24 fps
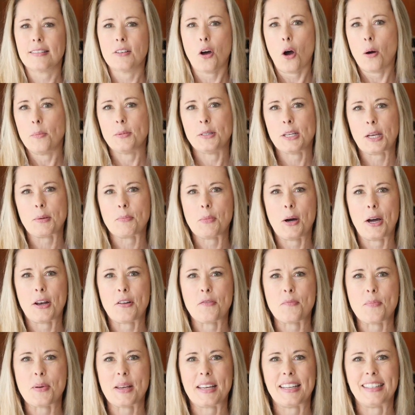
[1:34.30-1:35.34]
object might
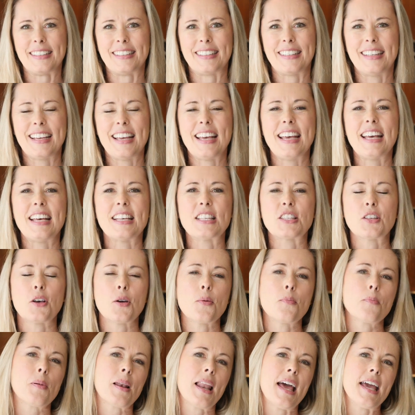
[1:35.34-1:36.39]
have been. So
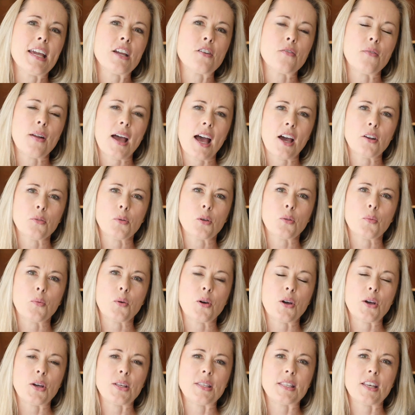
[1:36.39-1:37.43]
playing around with
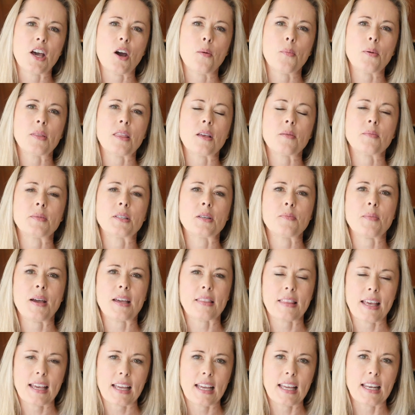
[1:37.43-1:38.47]
words, helping them to make
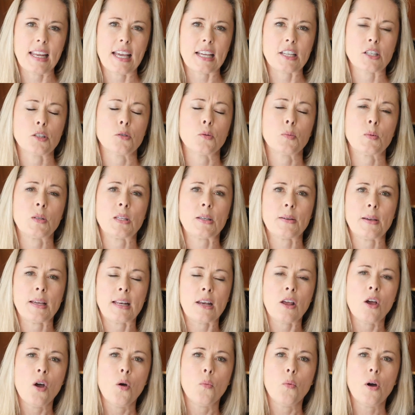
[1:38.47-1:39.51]
that connection between
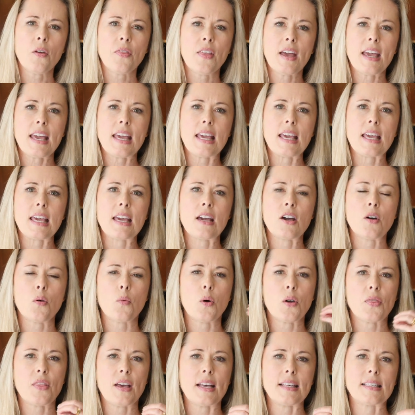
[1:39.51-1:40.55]
what they hear,
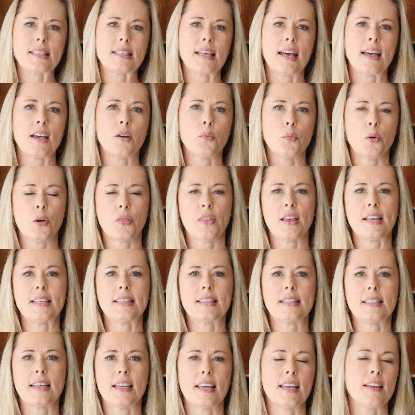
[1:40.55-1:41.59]
what they say and what they
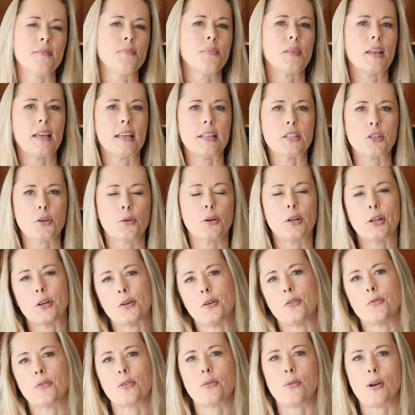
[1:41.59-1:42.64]
see is critical
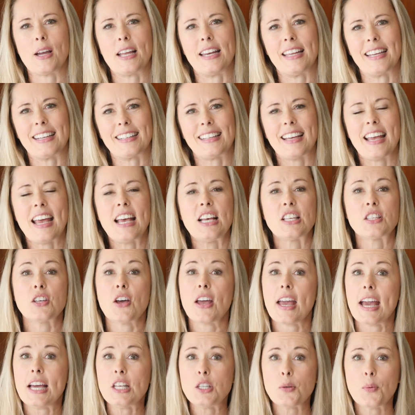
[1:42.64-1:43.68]
for reading. So
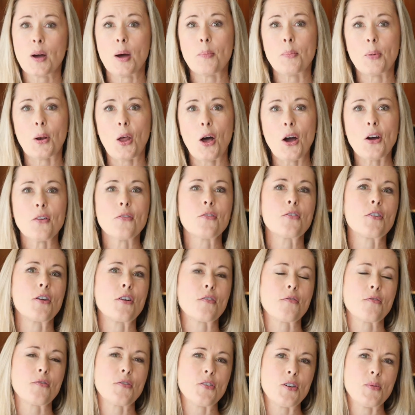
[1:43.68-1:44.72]
head to our blog for a
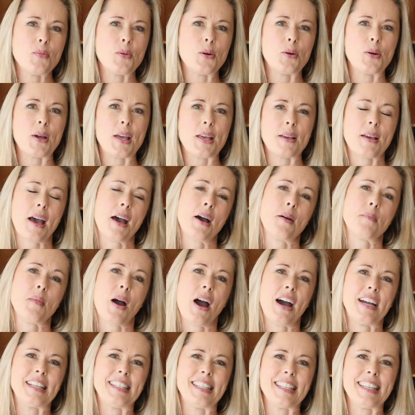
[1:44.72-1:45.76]
few more
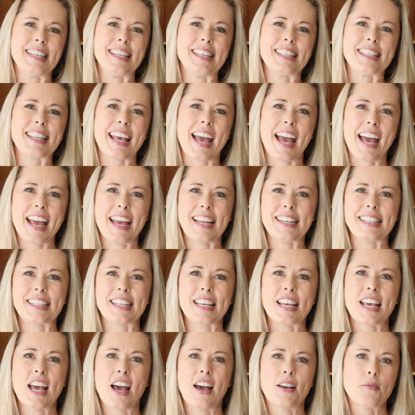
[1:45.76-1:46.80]
ideas and
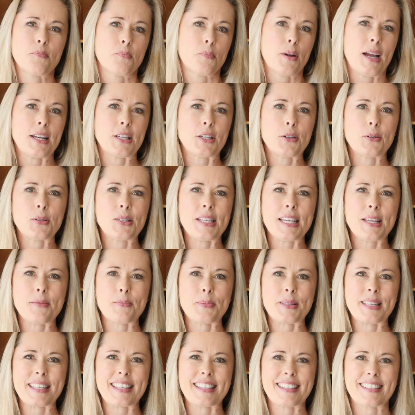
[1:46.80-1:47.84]
practical
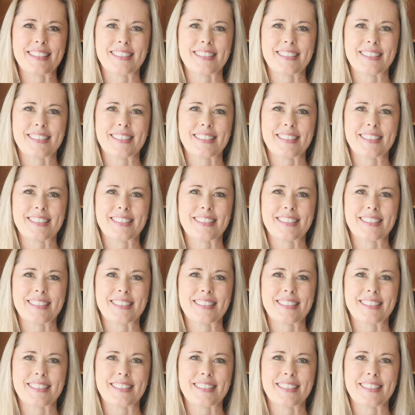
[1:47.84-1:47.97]
tips.